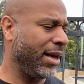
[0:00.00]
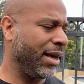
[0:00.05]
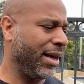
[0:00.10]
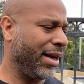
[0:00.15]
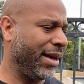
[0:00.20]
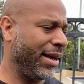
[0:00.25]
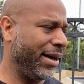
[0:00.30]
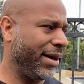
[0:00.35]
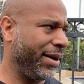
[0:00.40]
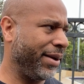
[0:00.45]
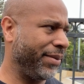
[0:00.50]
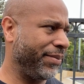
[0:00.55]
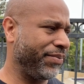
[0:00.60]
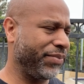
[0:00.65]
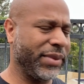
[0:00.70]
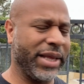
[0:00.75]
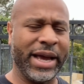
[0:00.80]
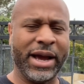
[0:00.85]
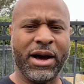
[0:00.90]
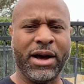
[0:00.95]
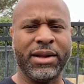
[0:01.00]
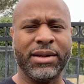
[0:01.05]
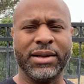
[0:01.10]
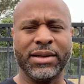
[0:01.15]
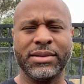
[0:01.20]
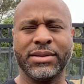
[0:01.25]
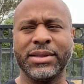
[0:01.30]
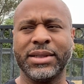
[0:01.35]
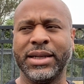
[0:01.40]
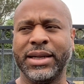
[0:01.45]
Um, they all
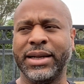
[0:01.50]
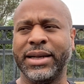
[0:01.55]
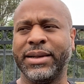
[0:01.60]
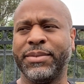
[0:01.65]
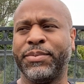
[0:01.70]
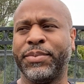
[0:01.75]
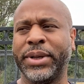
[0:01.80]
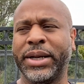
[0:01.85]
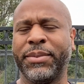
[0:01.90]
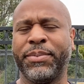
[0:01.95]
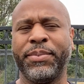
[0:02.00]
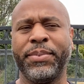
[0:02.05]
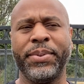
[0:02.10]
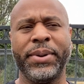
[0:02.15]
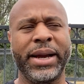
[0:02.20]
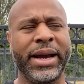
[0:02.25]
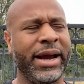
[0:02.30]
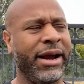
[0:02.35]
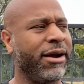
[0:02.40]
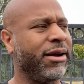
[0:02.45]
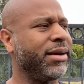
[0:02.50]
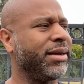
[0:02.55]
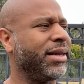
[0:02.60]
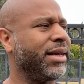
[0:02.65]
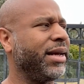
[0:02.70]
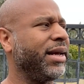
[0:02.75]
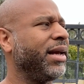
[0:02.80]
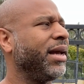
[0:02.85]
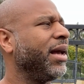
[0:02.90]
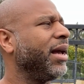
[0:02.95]
looked good, but
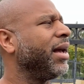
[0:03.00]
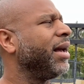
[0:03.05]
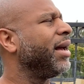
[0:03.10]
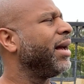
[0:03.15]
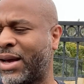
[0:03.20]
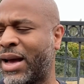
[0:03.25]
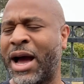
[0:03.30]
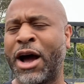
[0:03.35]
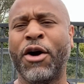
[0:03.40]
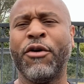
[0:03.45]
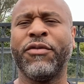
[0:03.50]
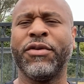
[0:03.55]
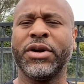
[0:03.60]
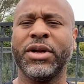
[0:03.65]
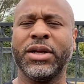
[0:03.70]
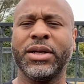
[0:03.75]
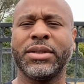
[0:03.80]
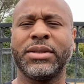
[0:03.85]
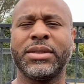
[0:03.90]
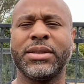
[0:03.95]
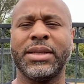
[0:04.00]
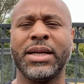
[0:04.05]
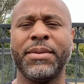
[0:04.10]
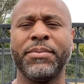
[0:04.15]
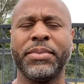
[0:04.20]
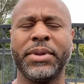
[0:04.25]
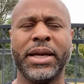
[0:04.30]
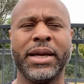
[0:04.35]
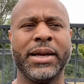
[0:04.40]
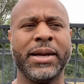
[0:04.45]
apparently I overlooked
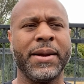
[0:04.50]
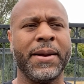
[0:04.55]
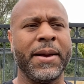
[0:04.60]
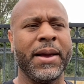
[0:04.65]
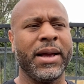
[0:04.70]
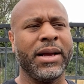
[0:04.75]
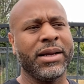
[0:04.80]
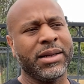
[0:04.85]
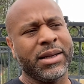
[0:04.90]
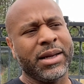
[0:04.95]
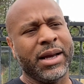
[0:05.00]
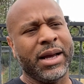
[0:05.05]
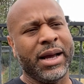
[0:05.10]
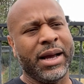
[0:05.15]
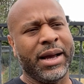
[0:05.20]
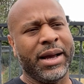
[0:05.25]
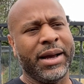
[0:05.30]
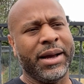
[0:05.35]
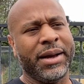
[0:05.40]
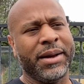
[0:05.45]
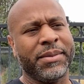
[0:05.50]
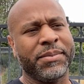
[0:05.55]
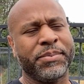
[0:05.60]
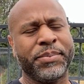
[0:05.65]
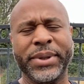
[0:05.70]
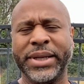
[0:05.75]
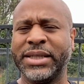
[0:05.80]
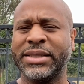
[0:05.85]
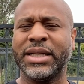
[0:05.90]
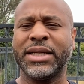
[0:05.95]
something. Um,
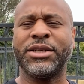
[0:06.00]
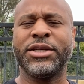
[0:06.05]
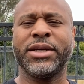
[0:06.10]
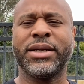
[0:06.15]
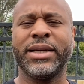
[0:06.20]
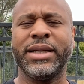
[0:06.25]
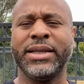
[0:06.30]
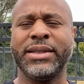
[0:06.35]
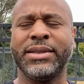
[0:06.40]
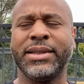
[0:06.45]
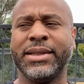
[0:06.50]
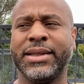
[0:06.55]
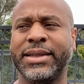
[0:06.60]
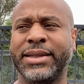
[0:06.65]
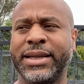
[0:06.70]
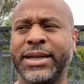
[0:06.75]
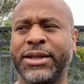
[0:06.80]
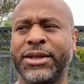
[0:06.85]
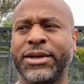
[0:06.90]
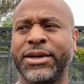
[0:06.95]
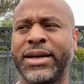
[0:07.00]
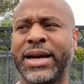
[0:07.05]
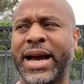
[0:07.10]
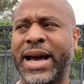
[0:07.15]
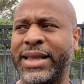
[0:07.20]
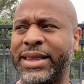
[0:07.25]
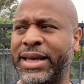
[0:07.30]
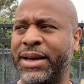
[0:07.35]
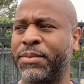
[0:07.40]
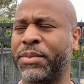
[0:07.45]
because I took it into the dealer,
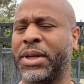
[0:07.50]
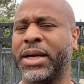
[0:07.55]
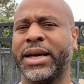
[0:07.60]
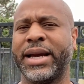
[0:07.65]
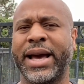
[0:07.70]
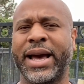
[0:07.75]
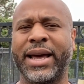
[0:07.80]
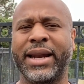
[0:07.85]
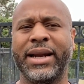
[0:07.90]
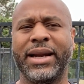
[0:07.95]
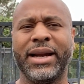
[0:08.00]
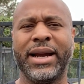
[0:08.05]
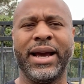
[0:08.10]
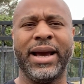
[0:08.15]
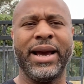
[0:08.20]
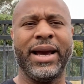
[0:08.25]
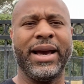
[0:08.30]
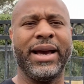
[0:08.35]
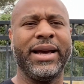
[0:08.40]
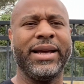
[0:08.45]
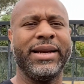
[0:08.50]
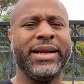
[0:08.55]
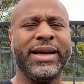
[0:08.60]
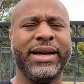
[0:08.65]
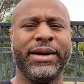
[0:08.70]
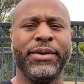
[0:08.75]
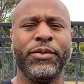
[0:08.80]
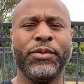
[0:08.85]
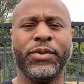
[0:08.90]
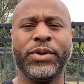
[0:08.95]
had them look at it, and
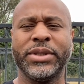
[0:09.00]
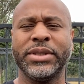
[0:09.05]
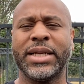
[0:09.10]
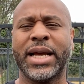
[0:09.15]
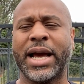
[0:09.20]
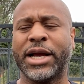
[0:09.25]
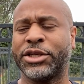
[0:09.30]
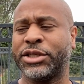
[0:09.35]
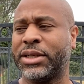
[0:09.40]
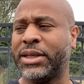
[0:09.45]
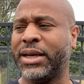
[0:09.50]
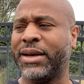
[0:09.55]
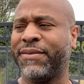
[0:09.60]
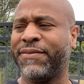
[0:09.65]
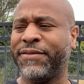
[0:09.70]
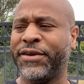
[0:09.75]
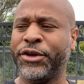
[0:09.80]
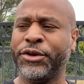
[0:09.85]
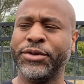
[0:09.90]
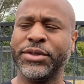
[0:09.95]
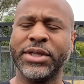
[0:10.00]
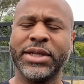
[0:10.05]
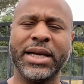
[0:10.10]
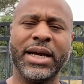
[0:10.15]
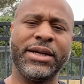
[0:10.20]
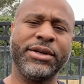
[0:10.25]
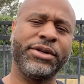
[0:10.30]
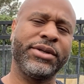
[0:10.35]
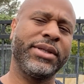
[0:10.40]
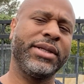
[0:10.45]
it was actually a fuse
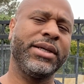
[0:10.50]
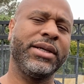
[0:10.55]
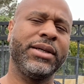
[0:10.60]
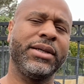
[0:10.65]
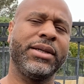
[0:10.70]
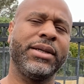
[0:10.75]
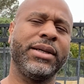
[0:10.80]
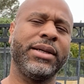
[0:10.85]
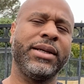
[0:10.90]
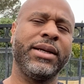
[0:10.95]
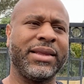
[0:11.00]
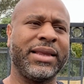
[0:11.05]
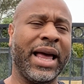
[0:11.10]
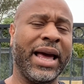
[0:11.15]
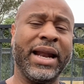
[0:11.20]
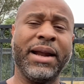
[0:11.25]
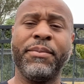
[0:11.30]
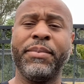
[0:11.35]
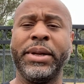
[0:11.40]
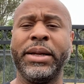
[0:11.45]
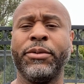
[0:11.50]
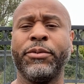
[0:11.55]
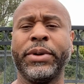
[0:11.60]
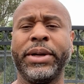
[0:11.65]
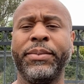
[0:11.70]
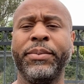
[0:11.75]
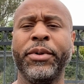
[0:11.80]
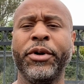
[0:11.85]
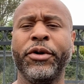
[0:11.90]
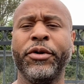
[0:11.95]
under the hood that had been
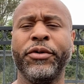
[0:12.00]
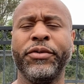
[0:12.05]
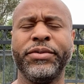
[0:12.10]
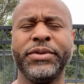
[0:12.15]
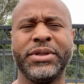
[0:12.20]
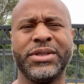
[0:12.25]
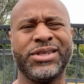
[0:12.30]
removed.